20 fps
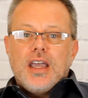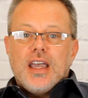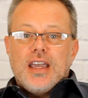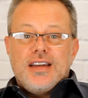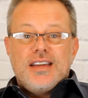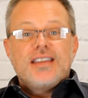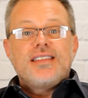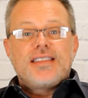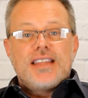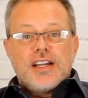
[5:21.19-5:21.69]

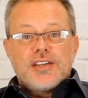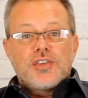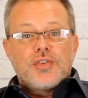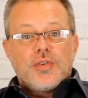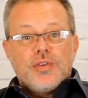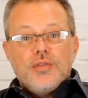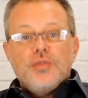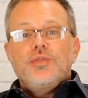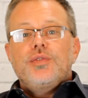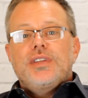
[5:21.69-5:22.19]
And is that
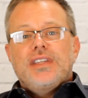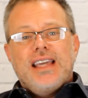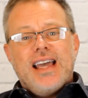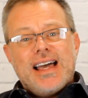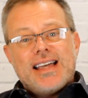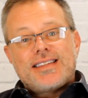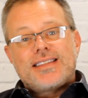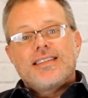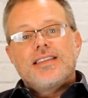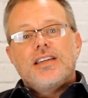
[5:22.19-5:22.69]
true?
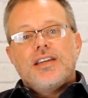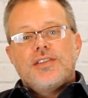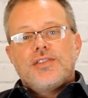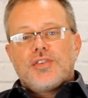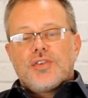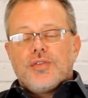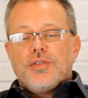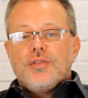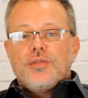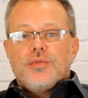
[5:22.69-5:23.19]
Yes,
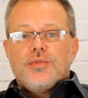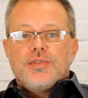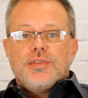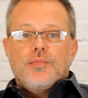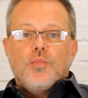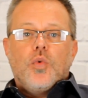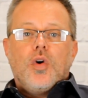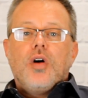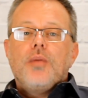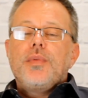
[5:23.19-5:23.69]
it's true.
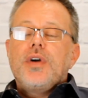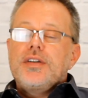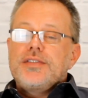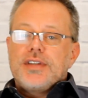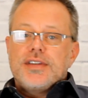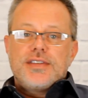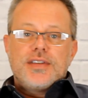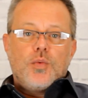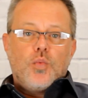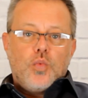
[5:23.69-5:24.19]
Walmart
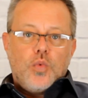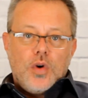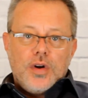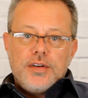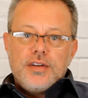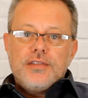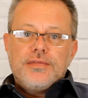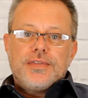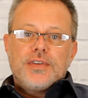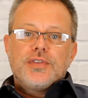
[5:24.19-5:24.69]
does a
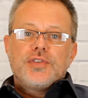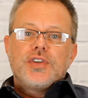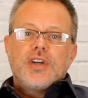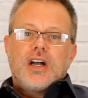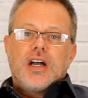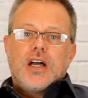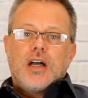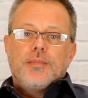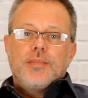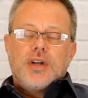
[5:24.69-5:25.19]
wonderful
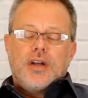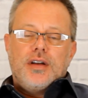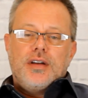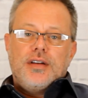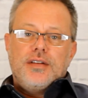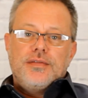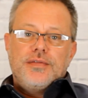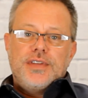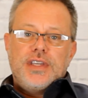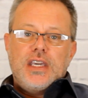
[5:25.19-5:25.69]
job
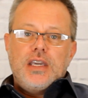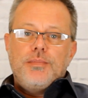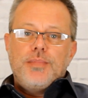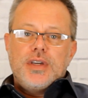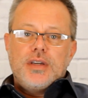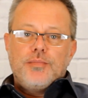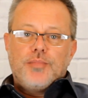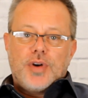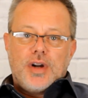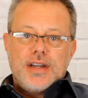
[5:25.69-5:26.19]
of
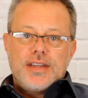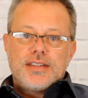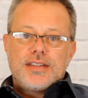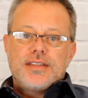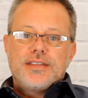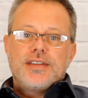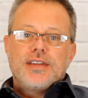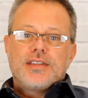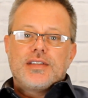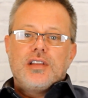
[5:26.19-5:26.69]
keeping
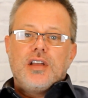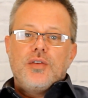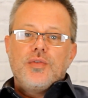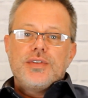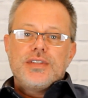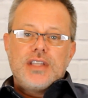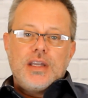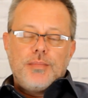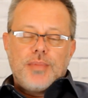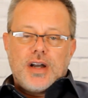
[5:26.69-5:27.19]
prices as low
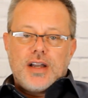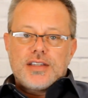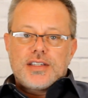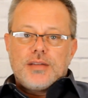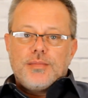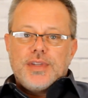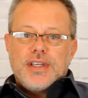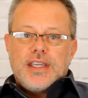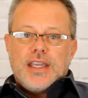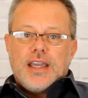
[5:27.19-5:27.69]
as they
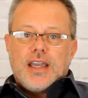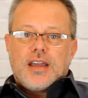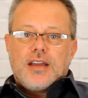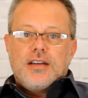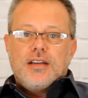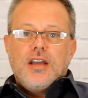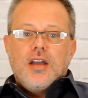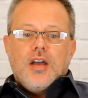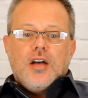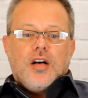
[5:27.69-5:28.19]
possibly
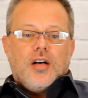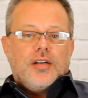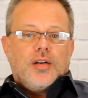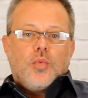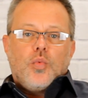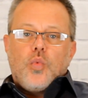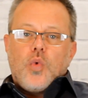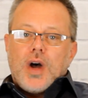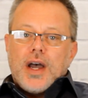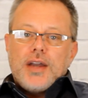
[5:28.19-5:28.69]
can on a
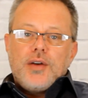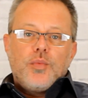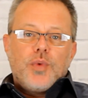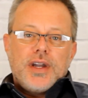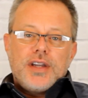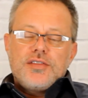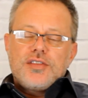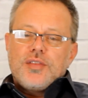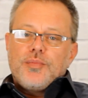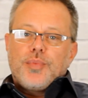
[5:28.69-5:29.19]
wide
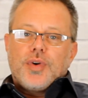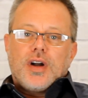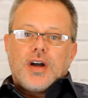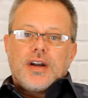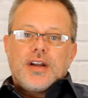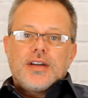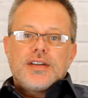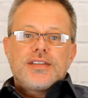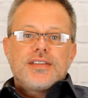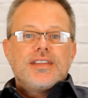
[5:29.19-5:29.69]
range of
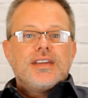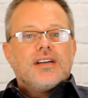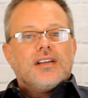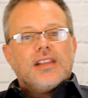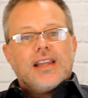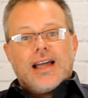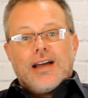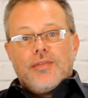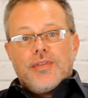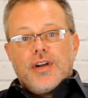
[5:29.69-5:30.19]
products that
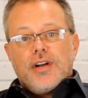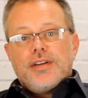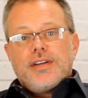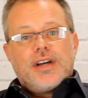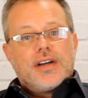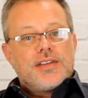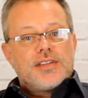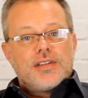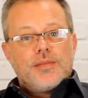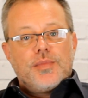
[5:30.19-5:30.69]
allow their
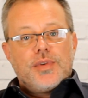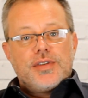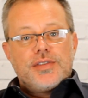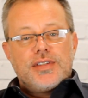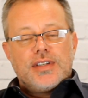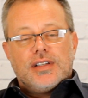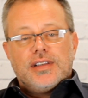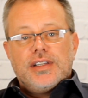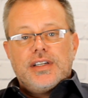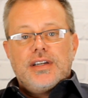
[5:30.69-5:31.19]
customers
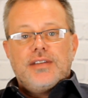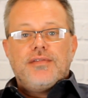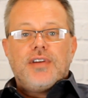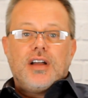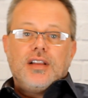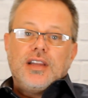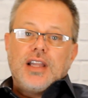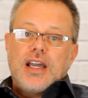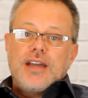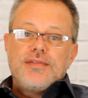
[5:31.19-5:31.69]
to live
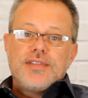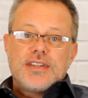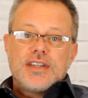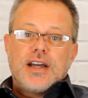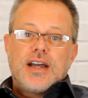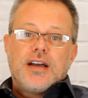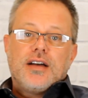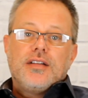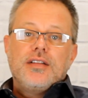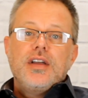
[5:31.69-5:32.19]
a
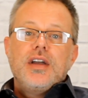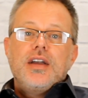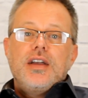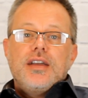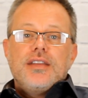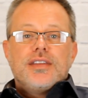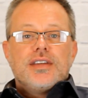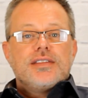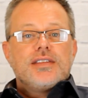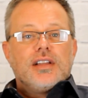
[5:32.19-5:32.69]
lifestyle
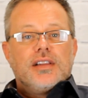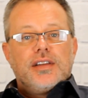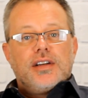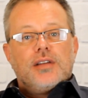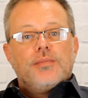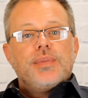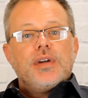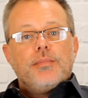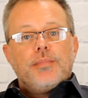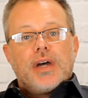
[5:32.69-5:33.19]
that's a
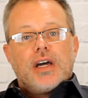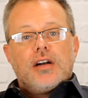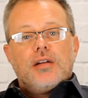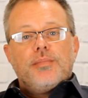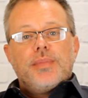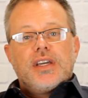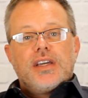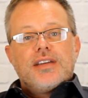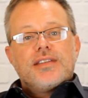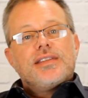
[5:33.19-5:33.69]
little bit
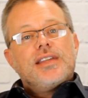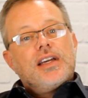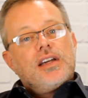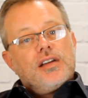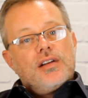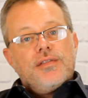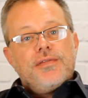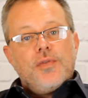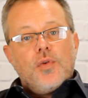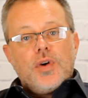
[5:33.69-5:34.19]
better because they
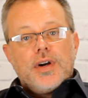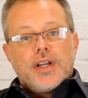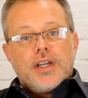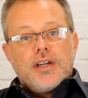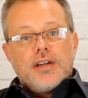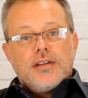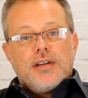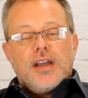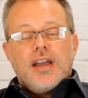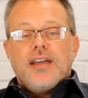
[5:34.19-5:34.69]
can afford
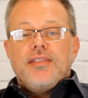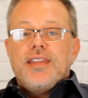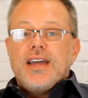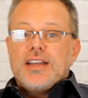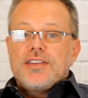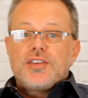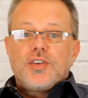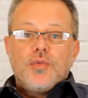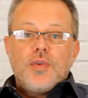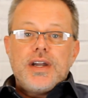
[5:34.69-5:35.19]
it. And
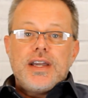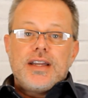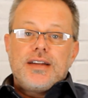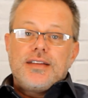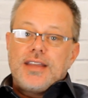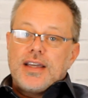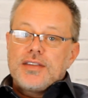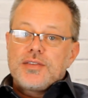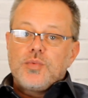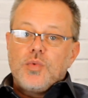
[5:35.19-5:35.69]
that's
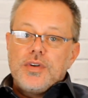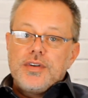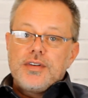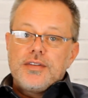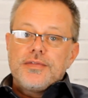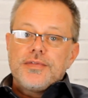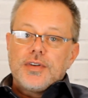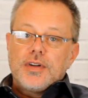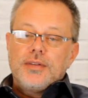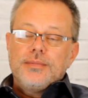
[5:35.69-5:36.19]
great. That's
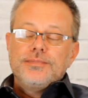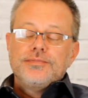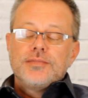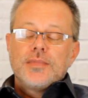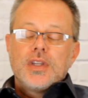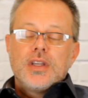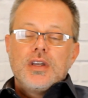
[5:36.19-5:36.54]
wonderful.